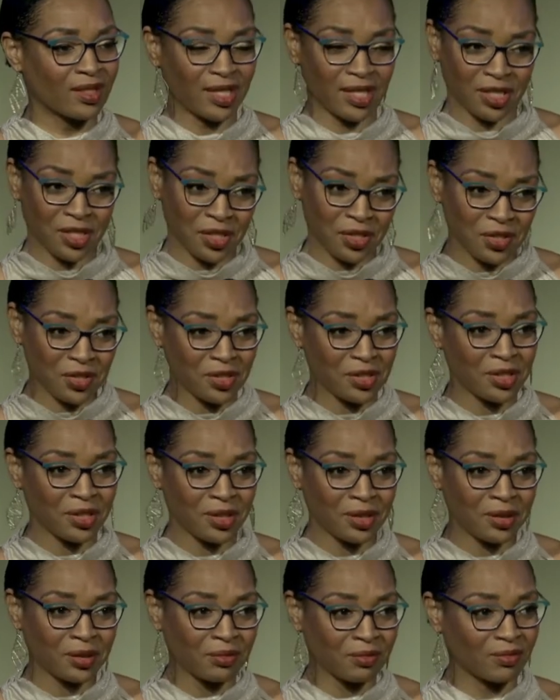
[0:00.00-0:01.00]
And just so you
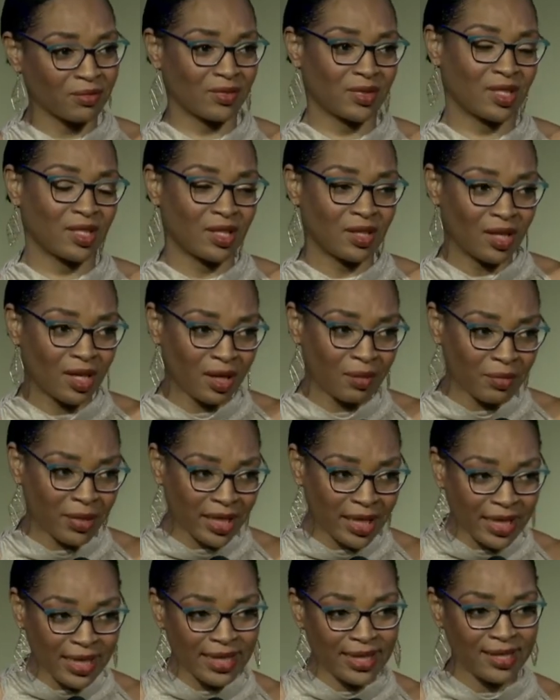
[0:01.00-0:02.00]
know, all
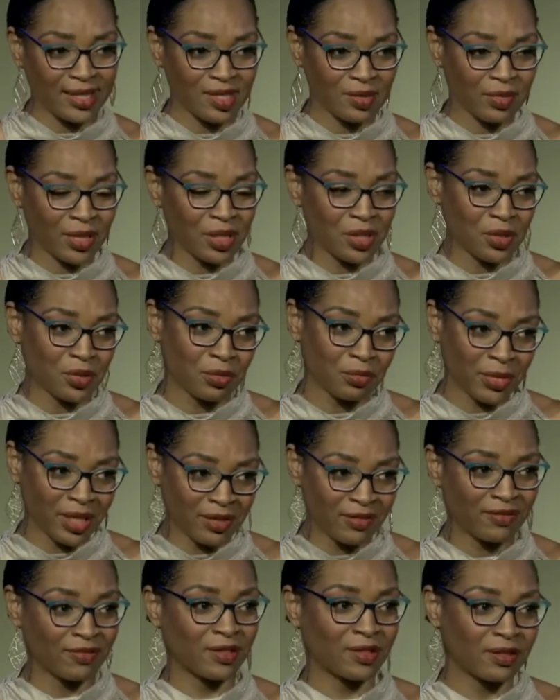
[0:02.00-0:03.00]
my classmates who
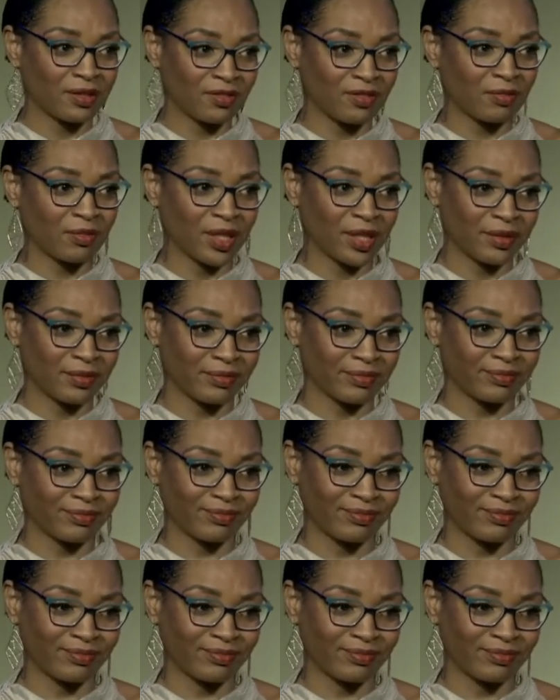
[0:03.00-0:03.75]
made fun of me,